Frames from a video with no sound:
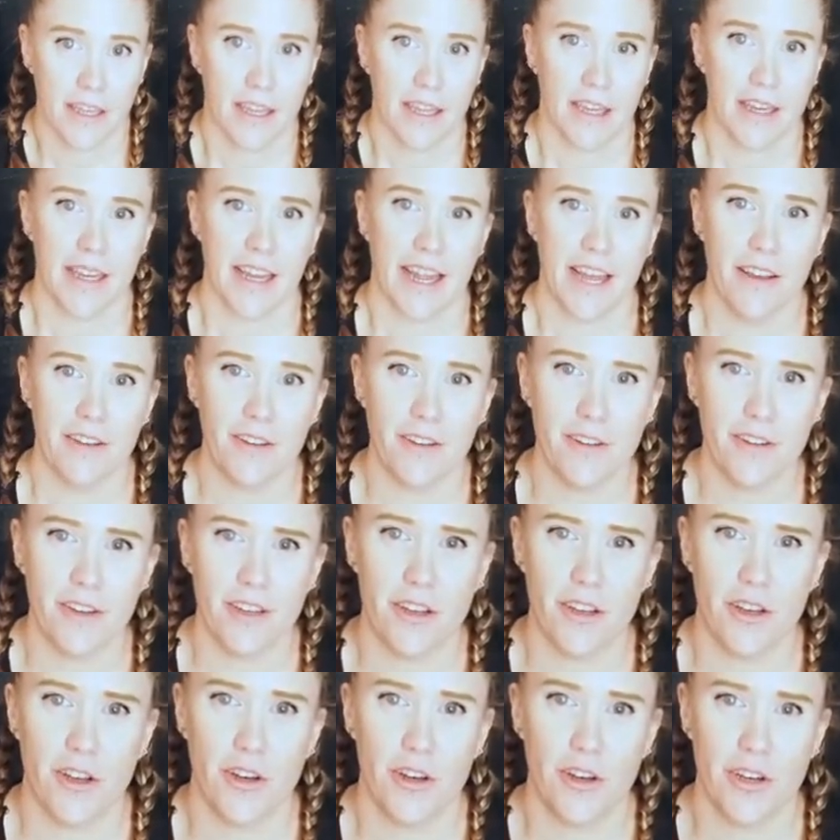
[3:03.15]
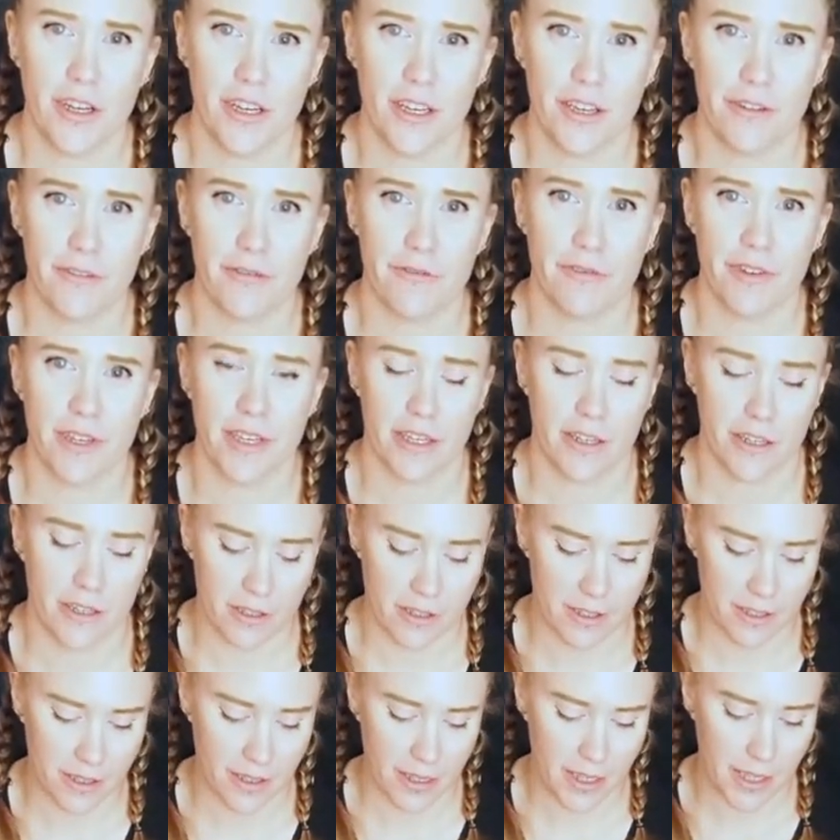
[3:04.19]
Now you're going to hook your
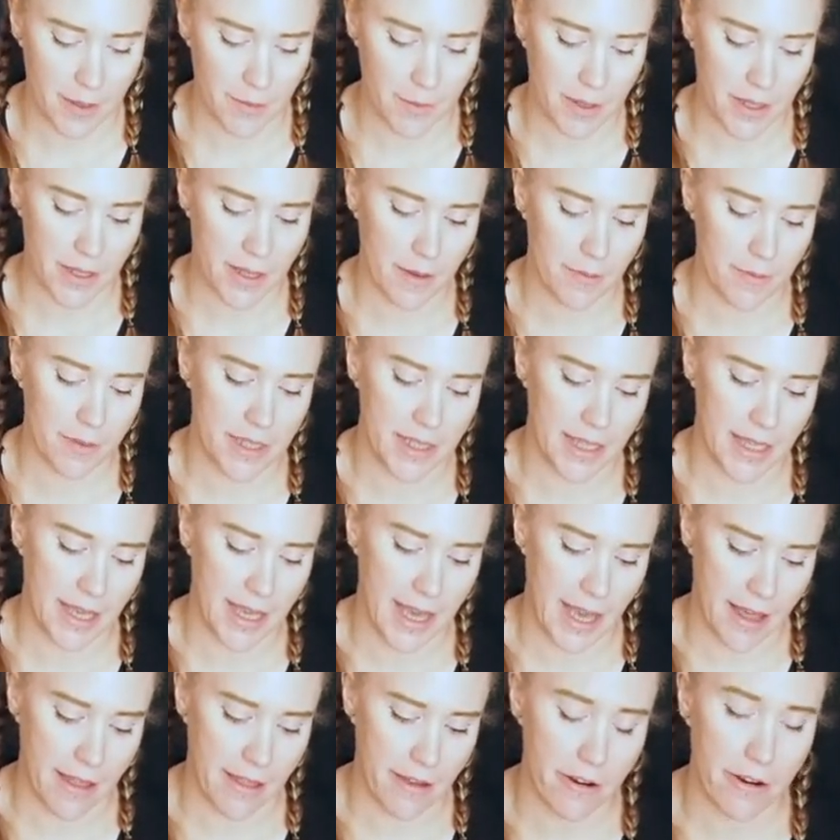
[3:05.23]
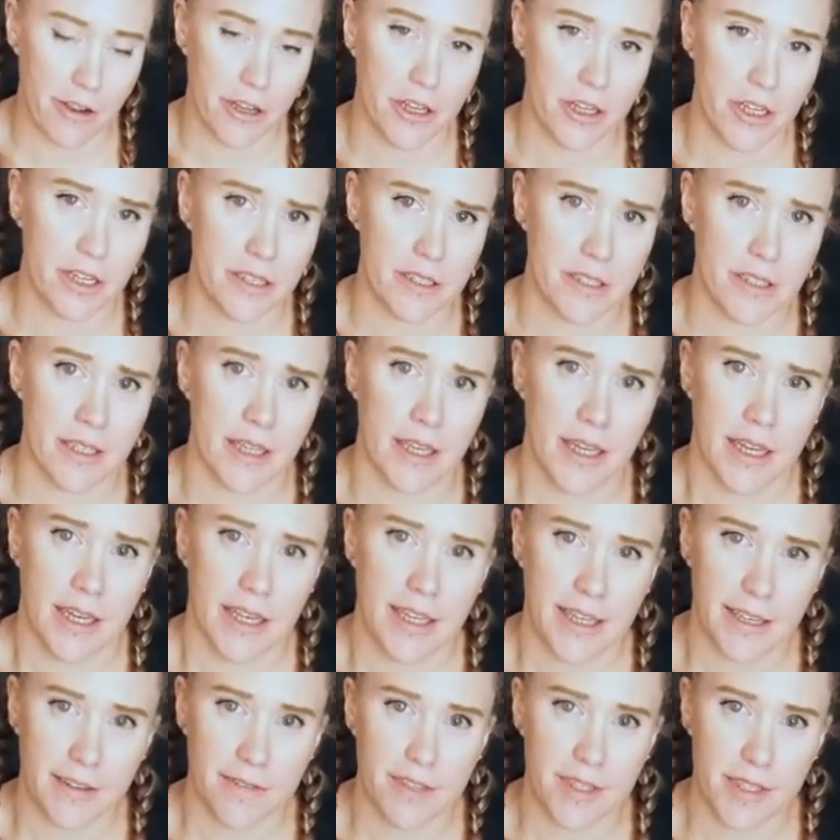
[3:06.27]
fingers. Now keeping them together hooked
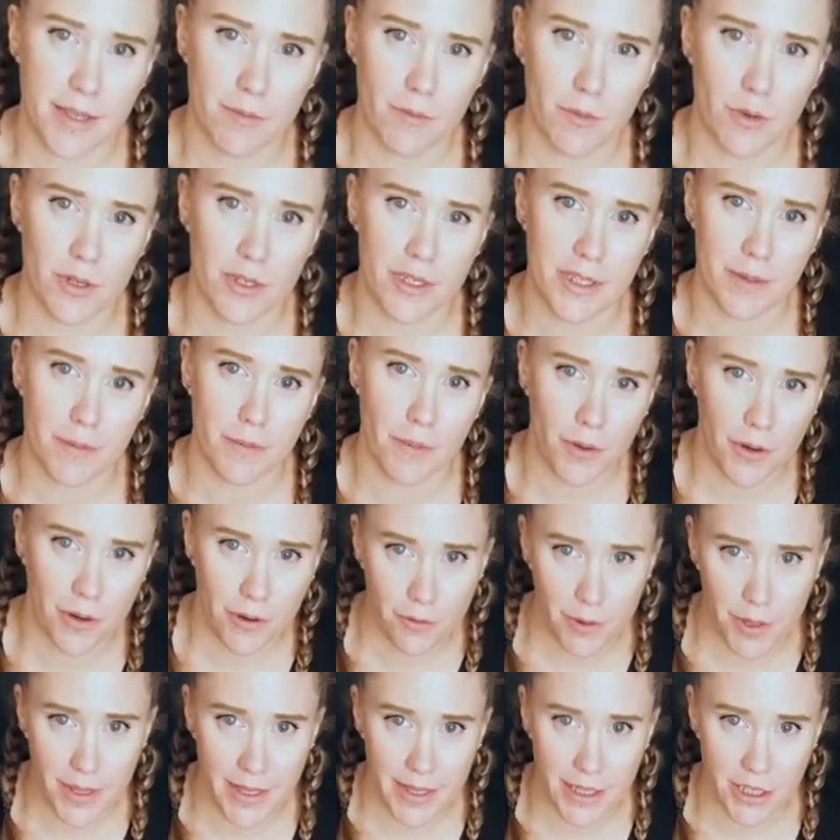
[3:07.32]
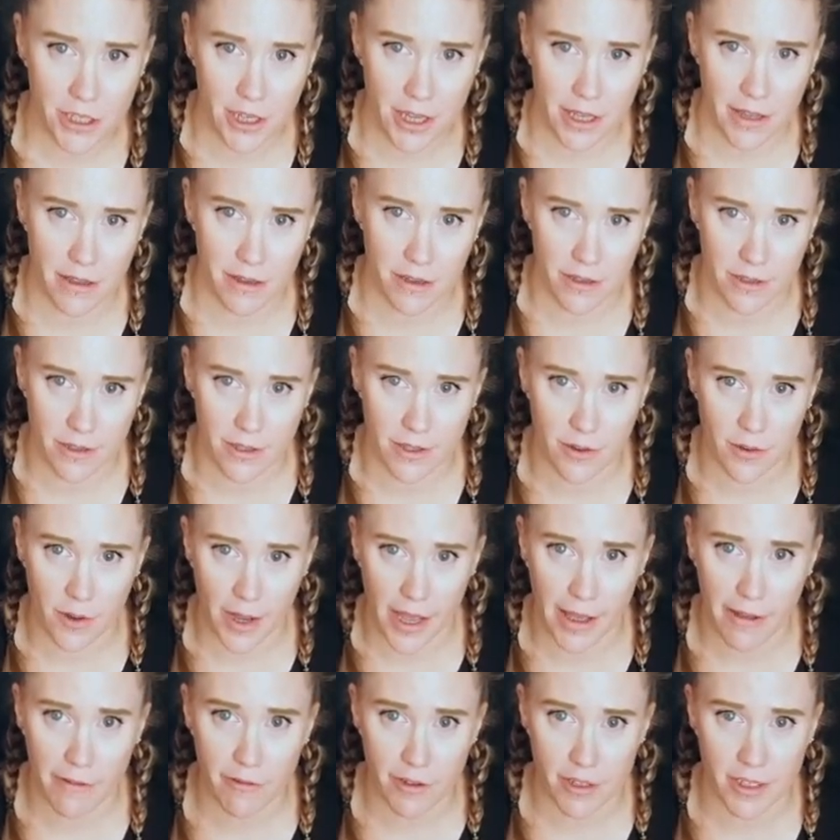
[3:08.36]
gives them more support with each other. So
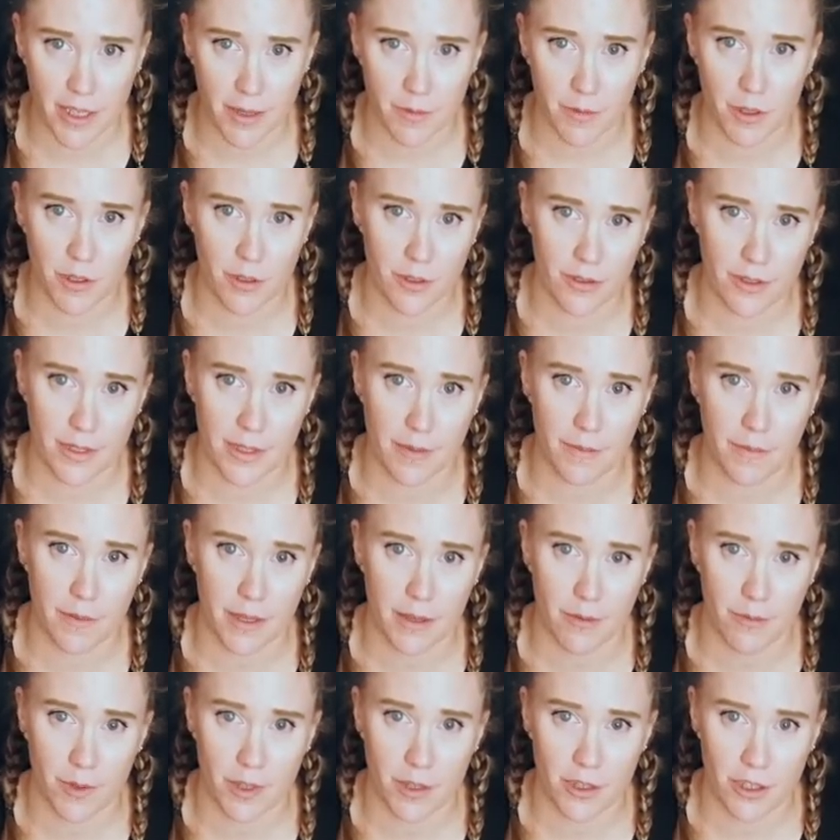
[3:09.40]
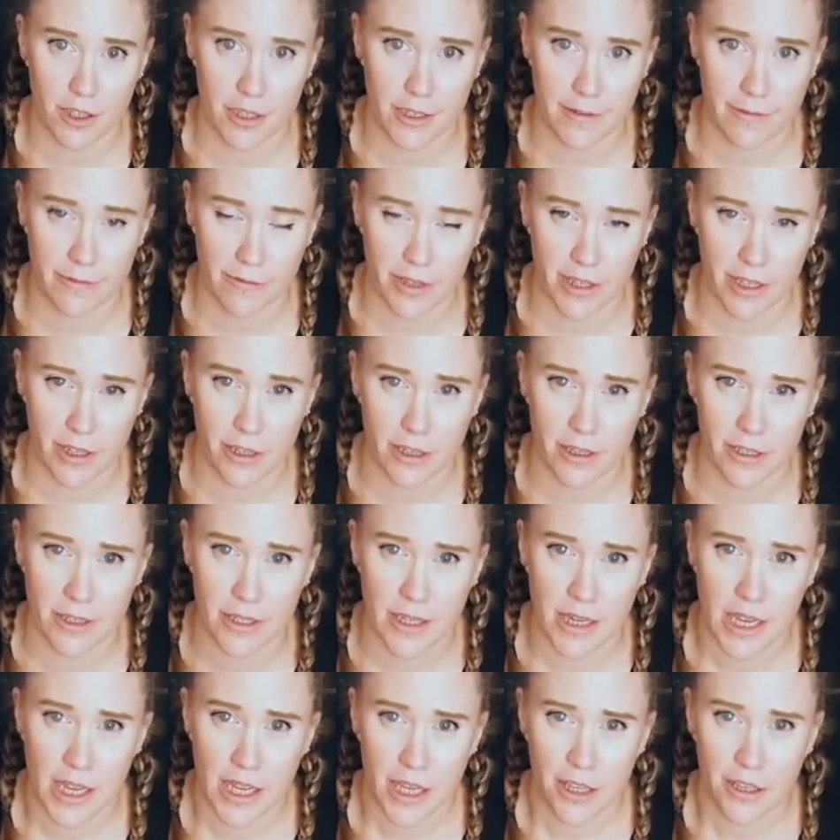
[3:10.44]
every time you do something with just fingers,
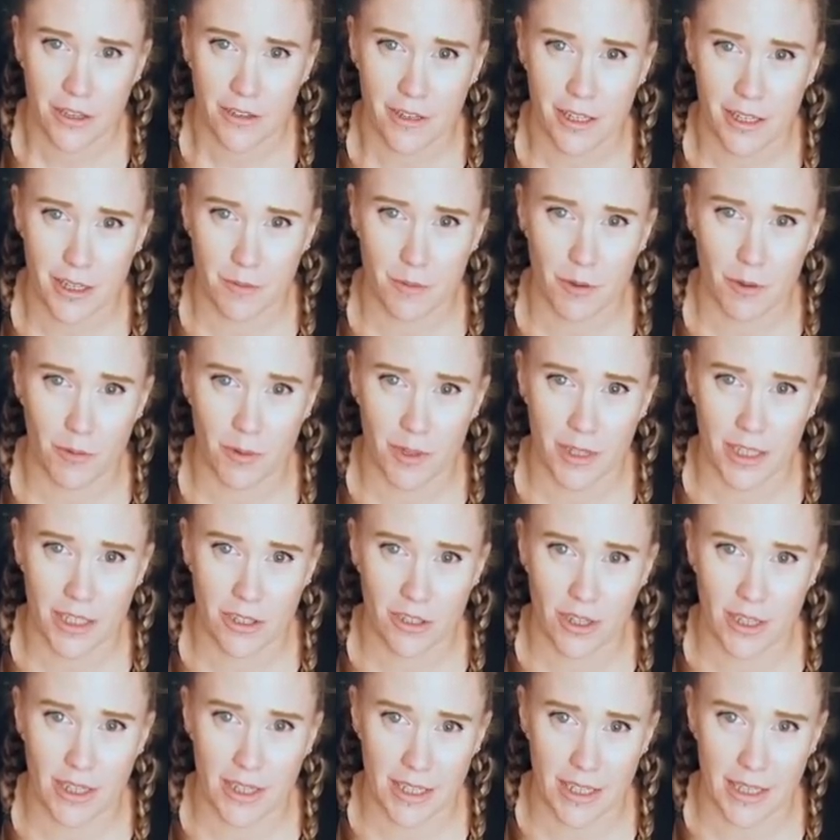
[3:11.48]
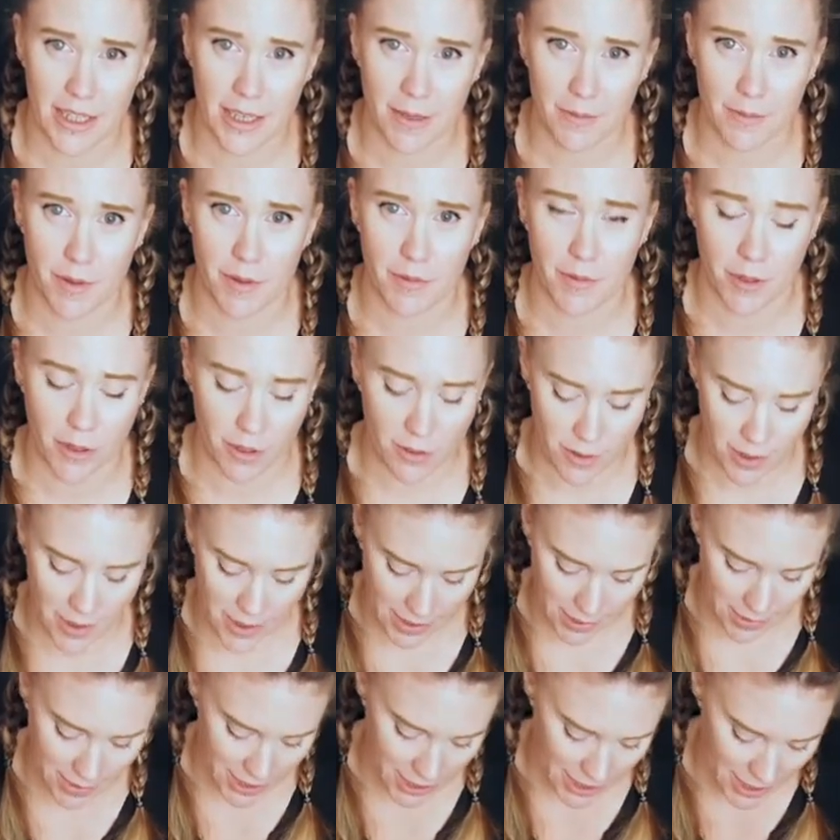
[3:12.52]
you're going to be really trying to keep them close
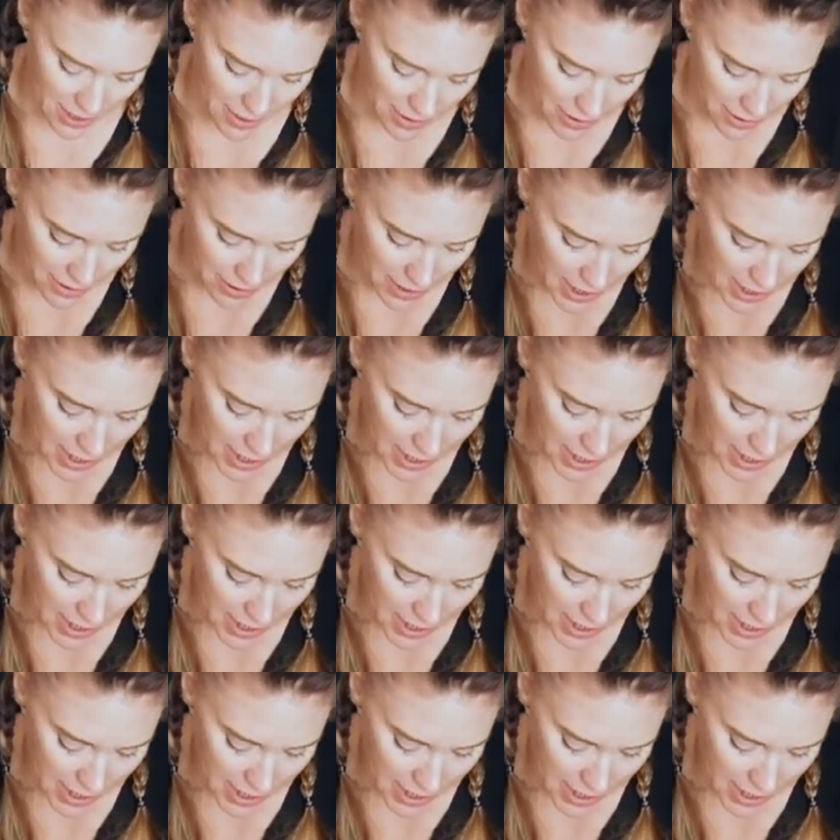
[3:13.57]
to each other.